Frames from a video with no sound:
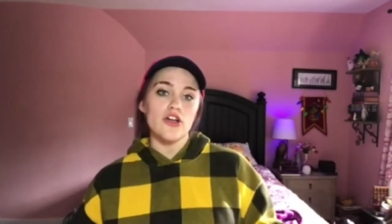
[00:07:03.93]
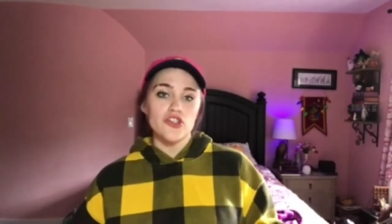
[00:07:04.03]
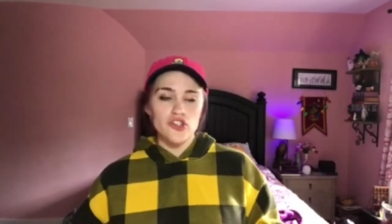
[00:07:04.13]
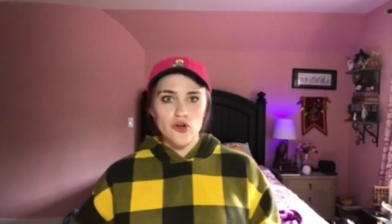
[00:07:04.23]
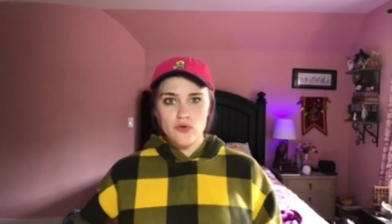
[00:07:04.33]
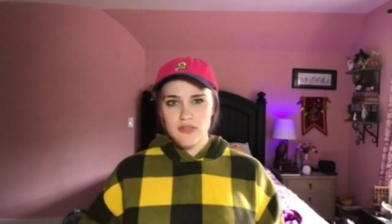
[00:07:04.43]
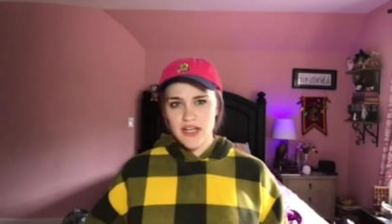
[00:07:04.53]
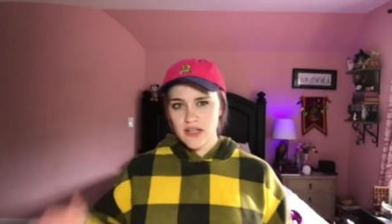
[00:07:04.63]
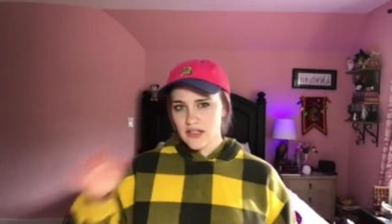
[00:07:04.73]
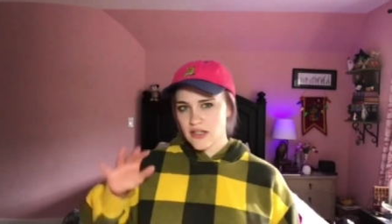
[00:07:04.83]
So
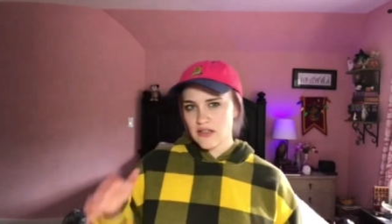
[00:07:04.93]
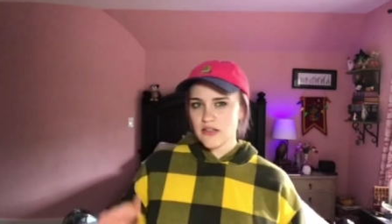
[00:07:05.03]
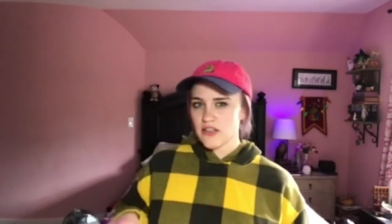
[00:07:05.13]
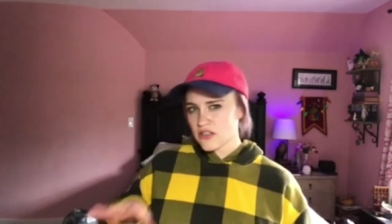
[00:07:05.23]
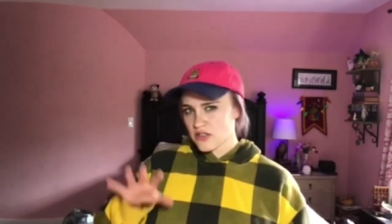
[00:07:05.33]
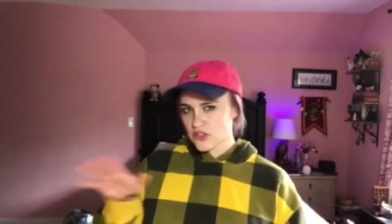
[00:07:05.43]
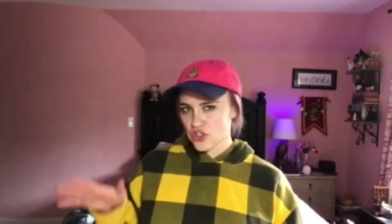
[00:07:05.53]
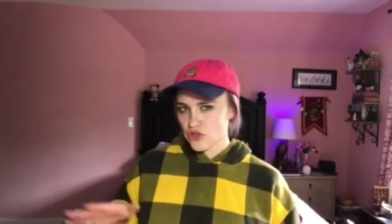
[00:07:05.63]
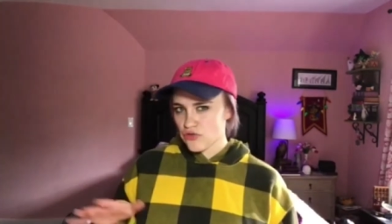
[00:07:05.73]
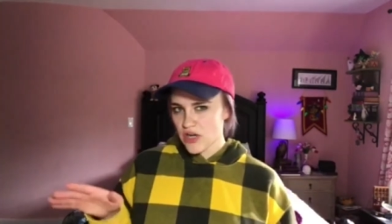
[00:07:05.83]
technically you
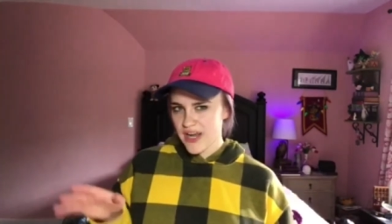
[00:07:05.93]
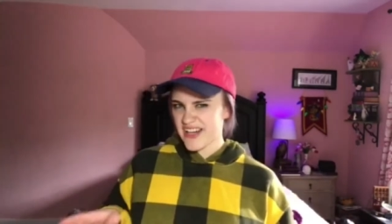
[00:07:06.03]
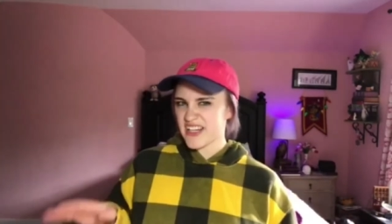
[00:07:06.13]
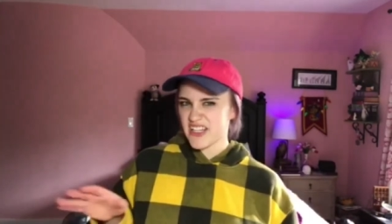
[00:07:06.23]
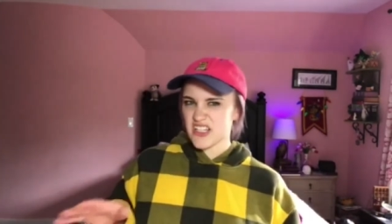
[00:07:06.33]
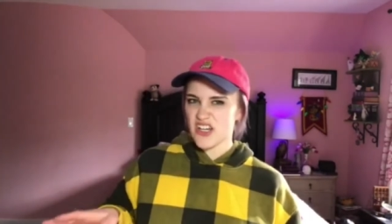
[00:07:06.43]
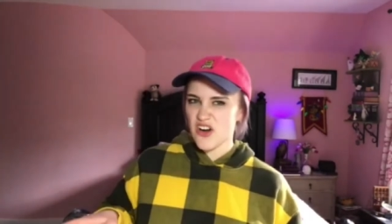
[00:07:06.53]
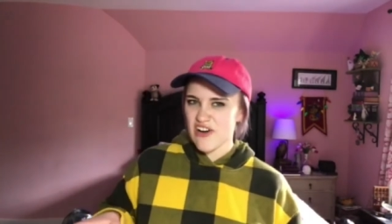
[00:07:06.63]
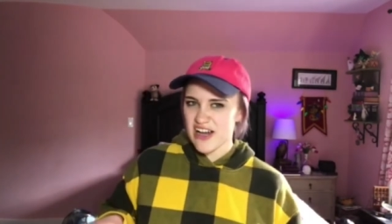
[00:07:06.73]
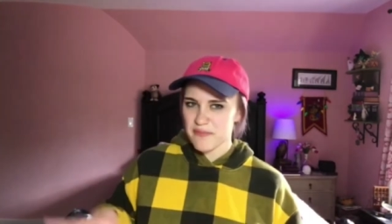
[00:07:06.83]
do kind of need to
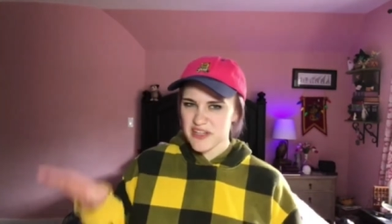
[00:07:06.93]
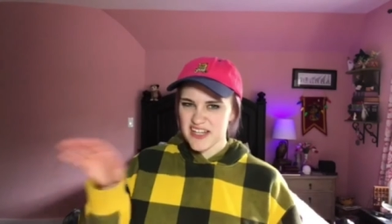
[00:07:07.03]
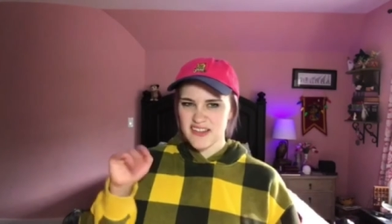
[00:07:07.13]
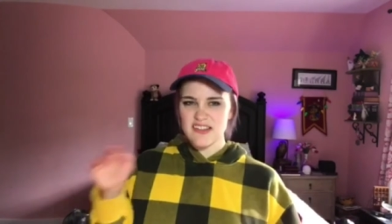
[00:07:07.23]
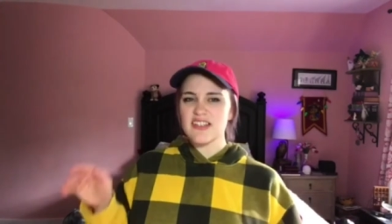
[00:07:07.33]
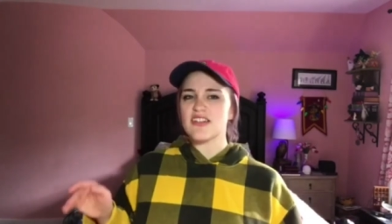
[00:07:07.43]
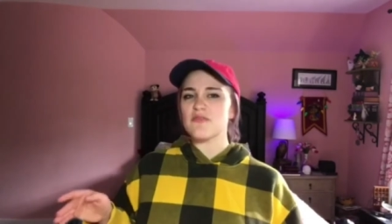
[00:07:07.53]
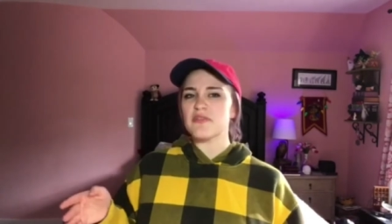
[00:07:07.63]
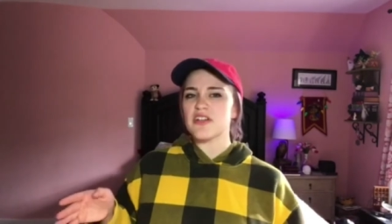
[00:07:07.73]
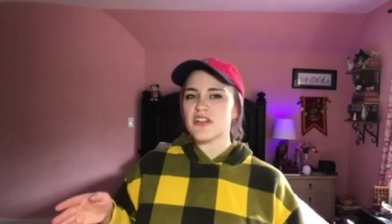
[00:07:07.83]
know how to play a little
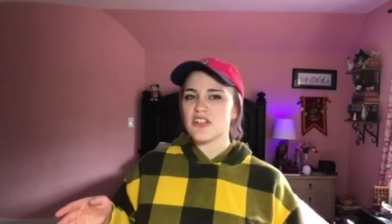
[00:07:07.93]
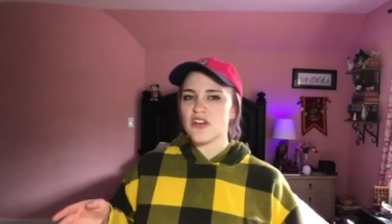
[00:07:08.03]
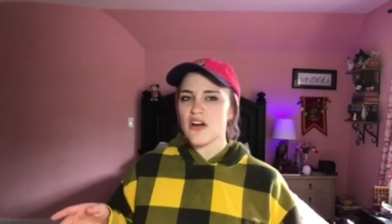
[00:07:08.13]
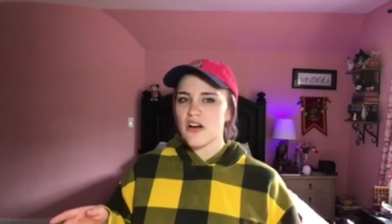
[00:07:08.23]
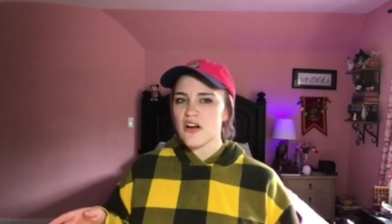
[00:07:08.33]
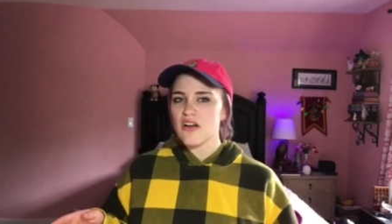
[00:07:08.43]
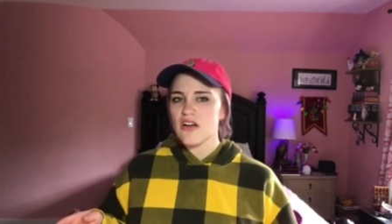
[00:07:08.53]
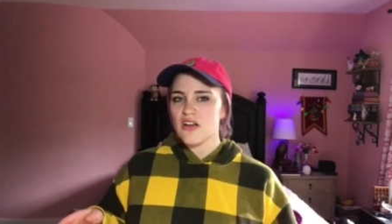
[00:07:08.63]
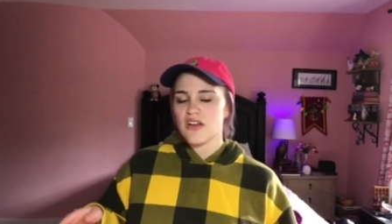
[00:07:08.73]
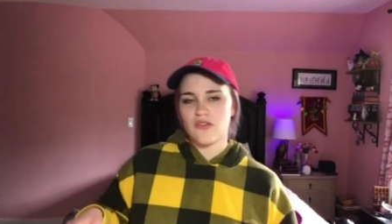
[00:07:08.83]
bit of guitar
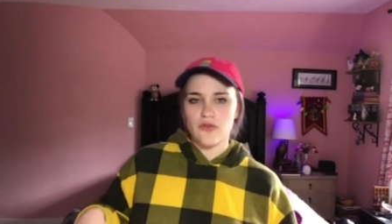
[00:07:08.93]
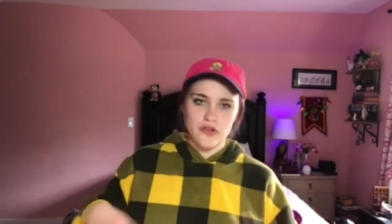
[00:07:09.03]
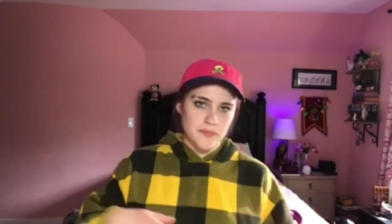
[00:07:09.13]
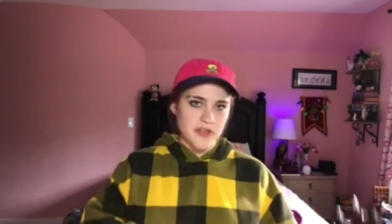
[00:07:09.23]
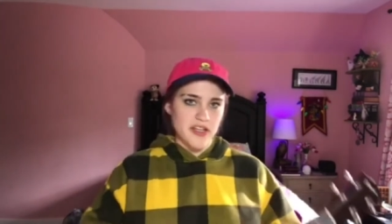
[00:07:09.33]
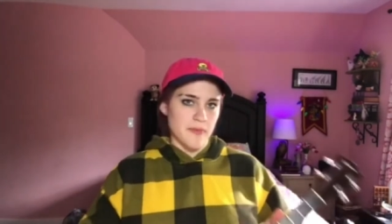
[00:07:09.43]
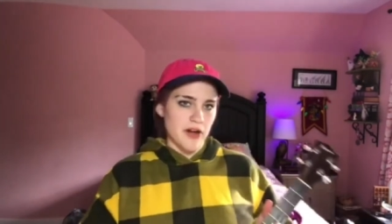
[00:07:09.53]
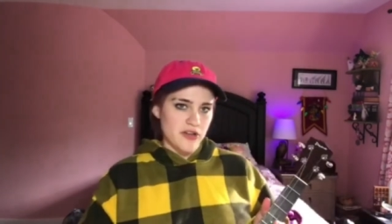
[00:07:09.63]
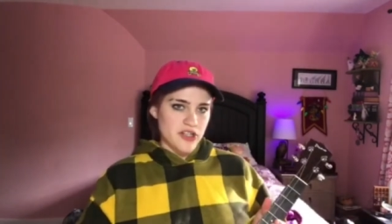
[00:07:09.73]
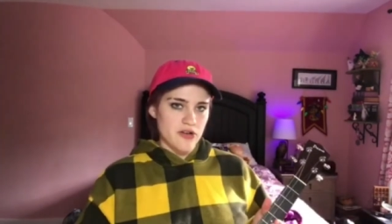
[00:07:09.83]
in order to play the
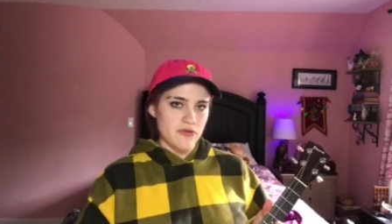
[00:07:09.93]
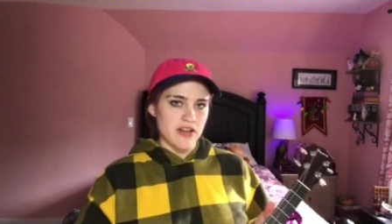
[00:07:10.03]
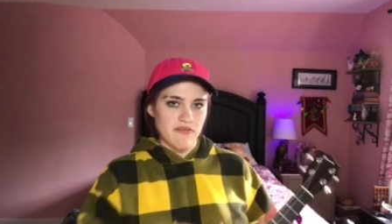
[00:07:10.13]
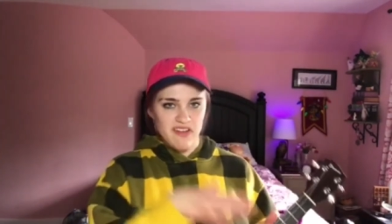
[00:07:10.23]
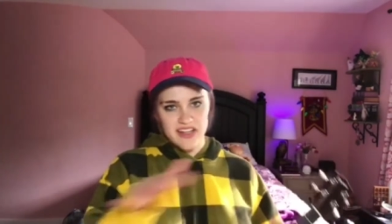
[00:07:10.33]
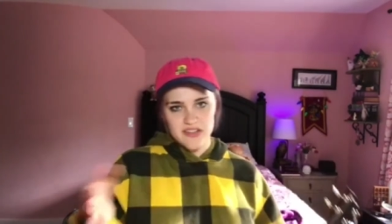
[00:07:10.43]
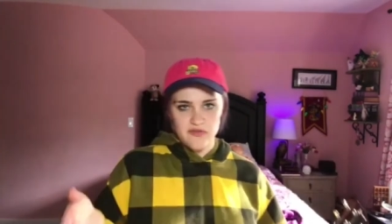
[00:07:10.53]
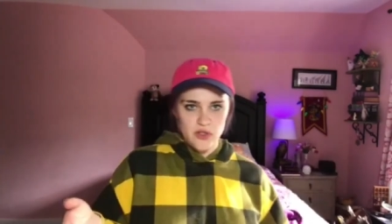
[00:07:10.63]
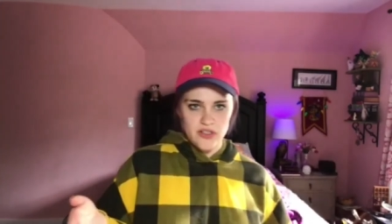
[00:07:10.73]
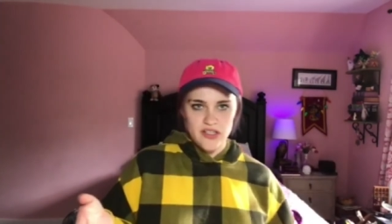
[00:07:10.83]
baritone and vice
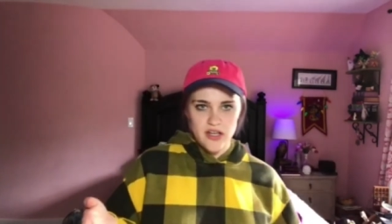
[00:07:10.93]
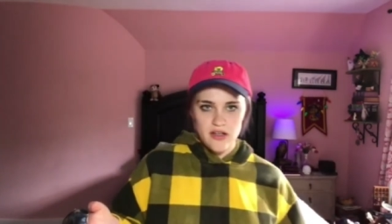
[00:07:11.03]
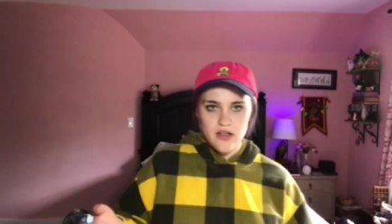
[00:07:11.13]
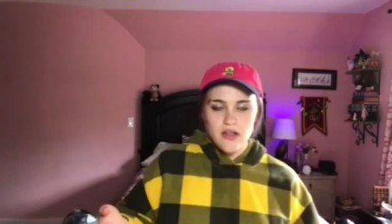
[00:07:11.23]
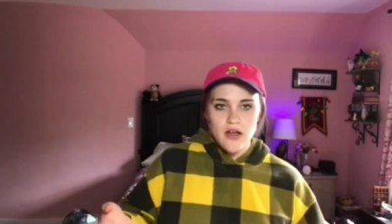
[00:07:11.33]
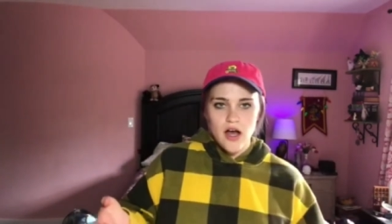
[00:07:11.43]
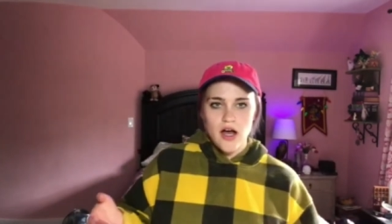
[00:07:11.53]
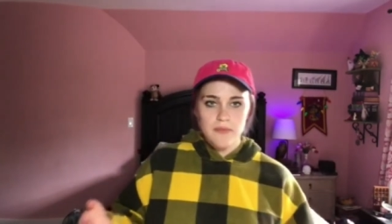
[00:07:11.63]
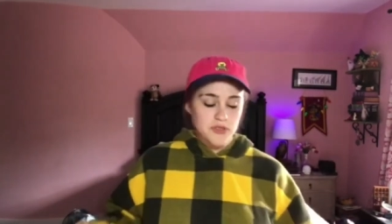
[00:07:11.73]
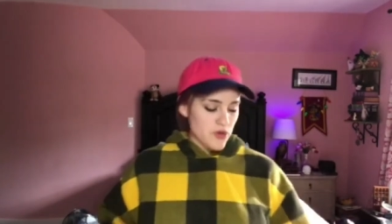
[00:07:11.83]
versa.
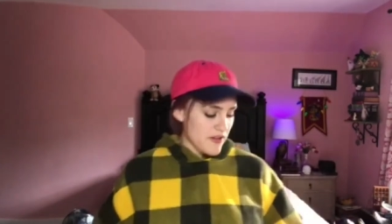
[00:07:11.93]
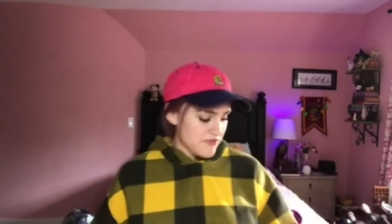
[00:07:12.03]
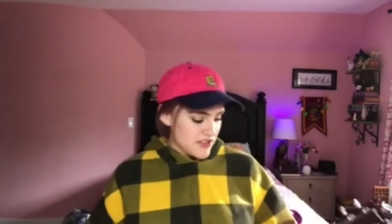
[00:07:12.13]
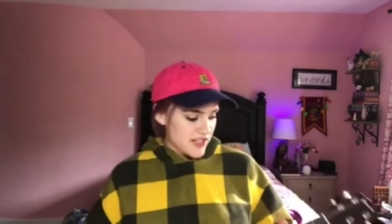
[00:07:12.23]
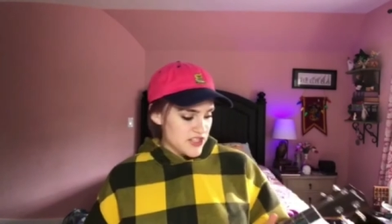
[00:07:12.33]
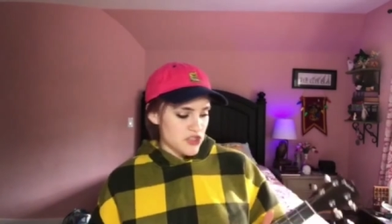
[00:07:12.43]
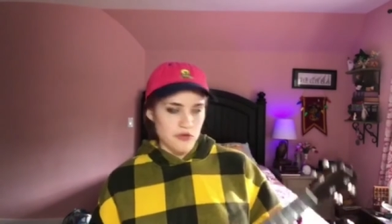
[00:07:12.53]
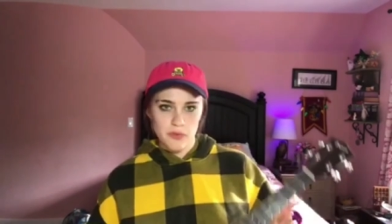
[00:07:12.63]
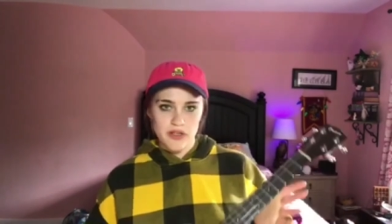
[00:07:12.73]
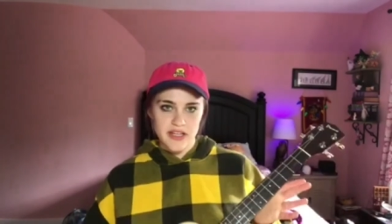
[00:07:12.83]
So I feel like it's a
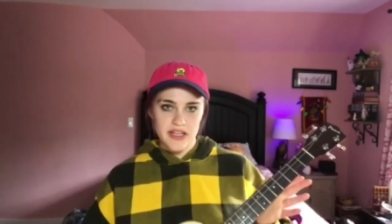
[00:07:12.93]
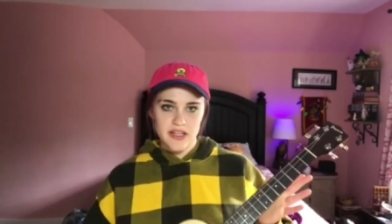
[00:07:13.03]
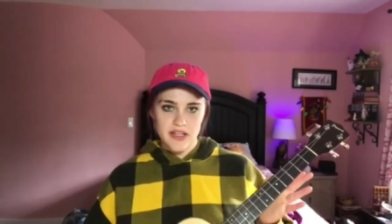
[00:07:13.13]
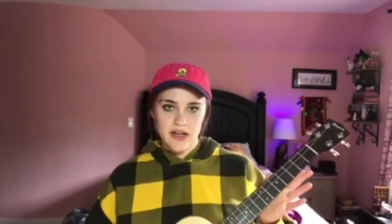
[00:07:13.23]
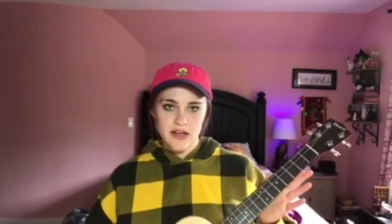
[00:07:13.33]
really